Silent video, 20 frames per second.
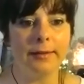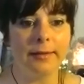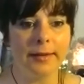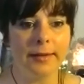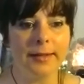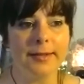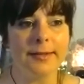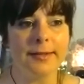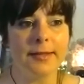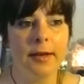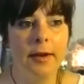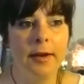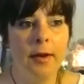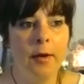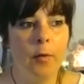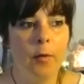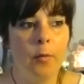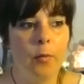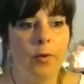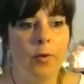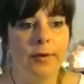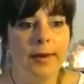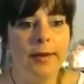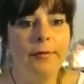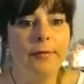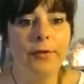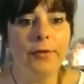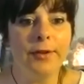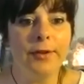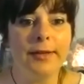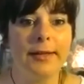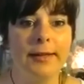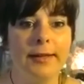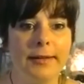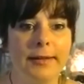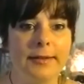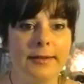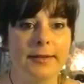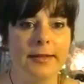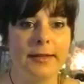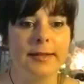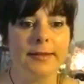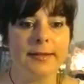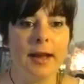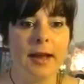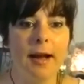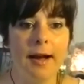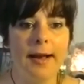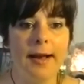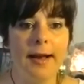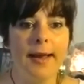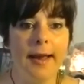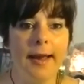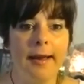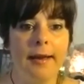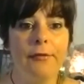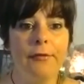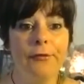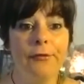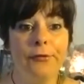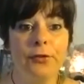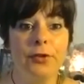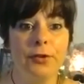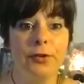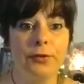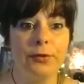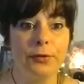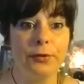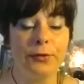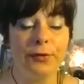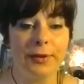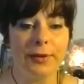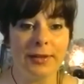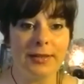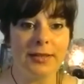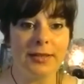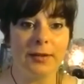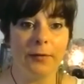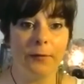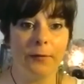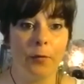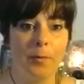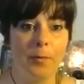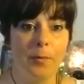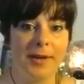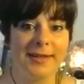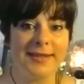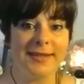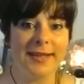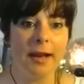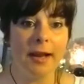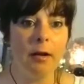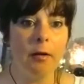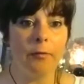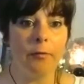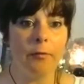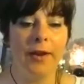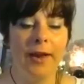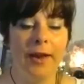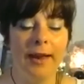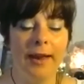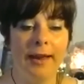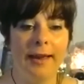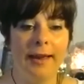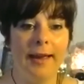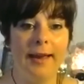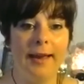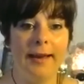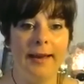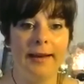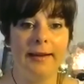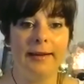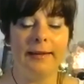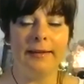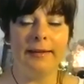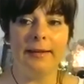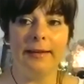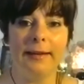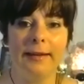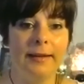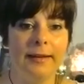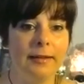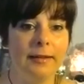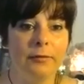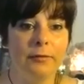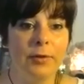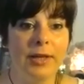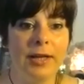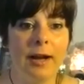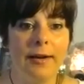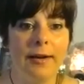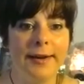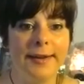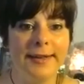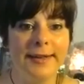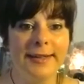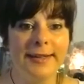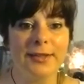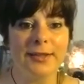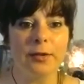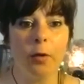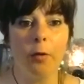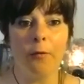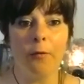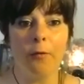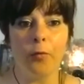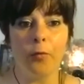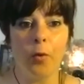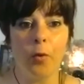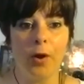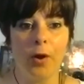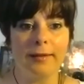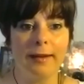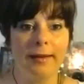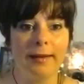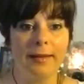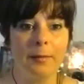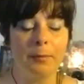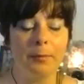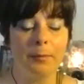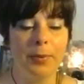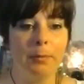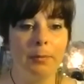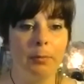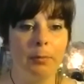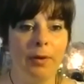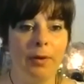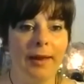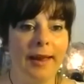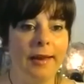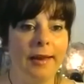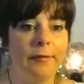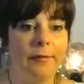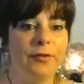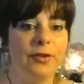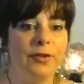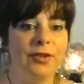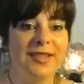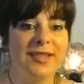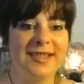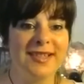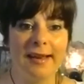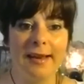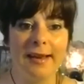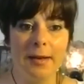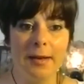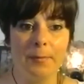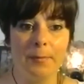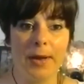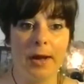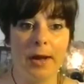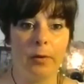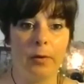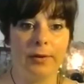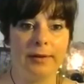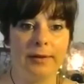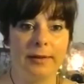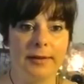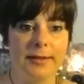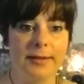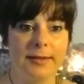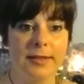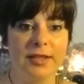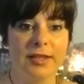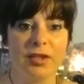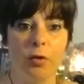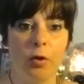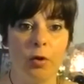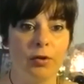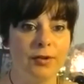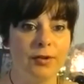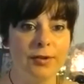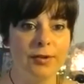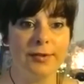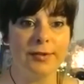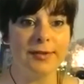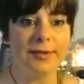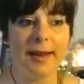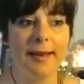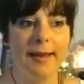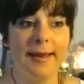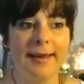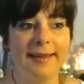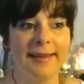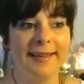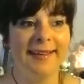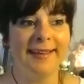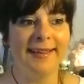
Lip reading: this, whatever it is I have to do this for myself. And regardless of what other people have to say about it, this is not to take